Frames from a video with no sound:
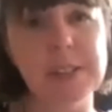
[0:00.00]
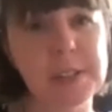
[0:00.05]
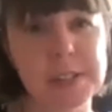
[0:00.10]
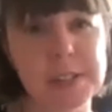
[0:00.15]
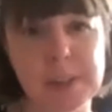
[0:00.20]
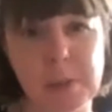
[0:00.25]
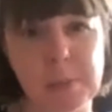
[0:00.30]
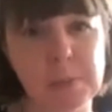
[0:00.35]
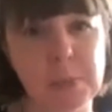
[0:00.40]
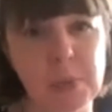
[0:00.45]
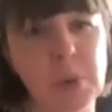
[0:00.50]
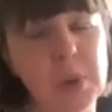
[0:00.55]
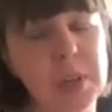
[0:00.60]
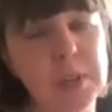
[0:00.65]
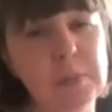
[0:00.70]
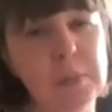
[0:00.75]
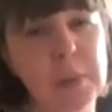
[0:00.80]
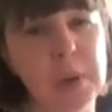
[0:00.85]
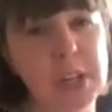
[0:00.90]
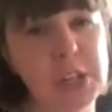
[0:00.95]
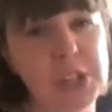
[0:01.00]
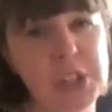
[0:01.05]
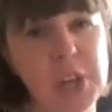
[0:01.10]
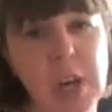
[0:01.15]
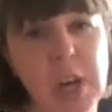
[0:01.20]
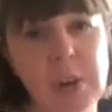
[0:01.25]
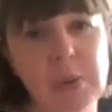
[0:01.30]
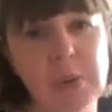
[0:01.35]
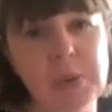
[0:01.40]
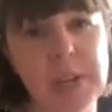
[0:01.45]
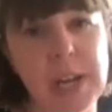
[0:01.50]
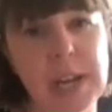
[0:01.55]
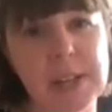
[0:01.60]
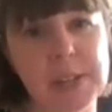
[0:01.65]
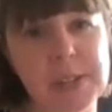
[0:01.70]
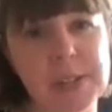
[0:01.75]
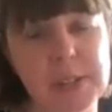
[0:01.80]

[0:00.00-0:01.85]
at some point by a child at